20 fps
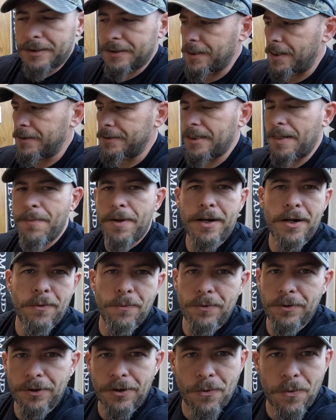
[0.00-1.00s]
cents. They make a
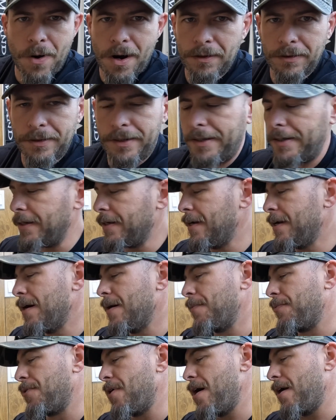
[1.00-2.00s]
real quality
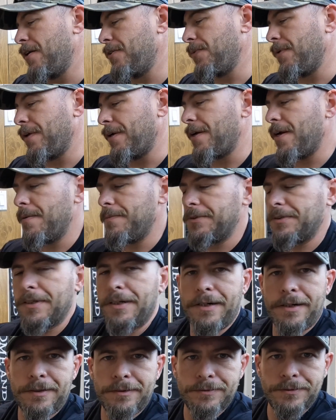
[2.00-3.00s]
product when it comes to
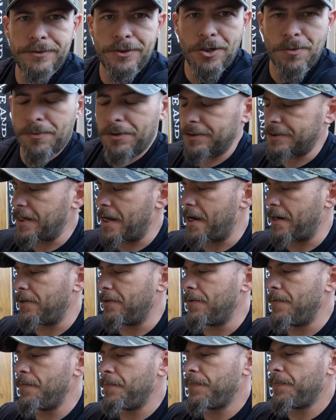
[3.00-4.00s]
their terminal
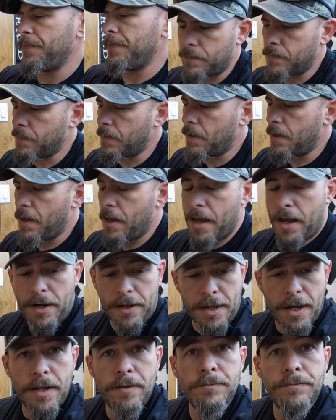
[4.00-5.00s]
tackle. And
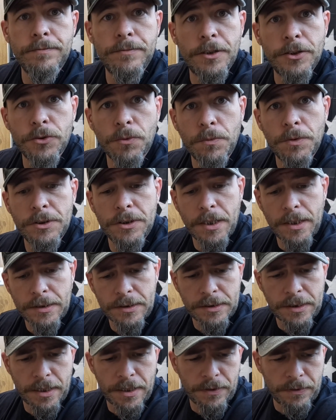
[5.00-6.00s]
again, this one was on
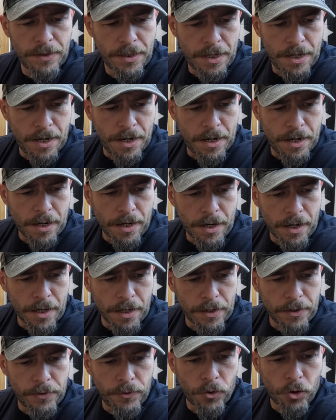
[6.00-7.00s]
sale.
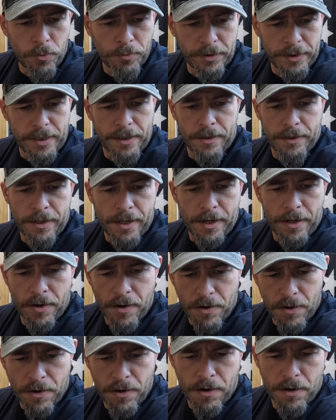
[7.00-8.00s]
Normally, they
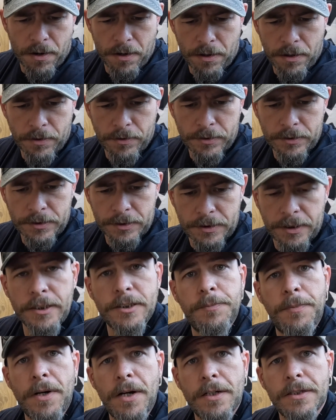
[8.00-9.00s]
are
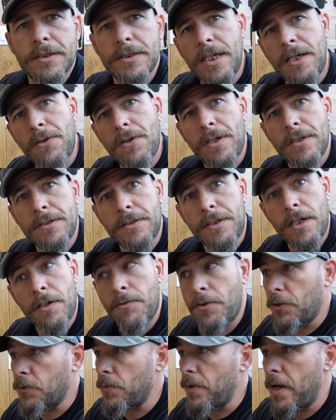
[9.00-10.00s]
$6, and they were on sale
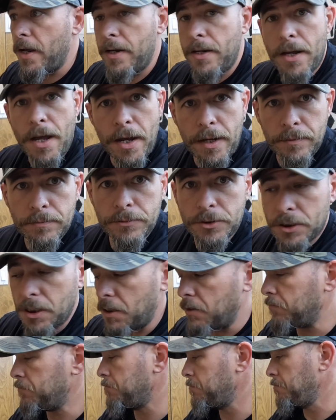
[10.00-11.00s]
for $3.88.
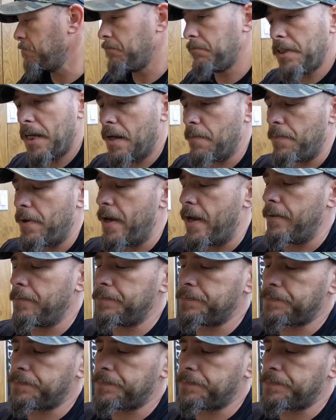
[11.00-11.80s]
So, not bad.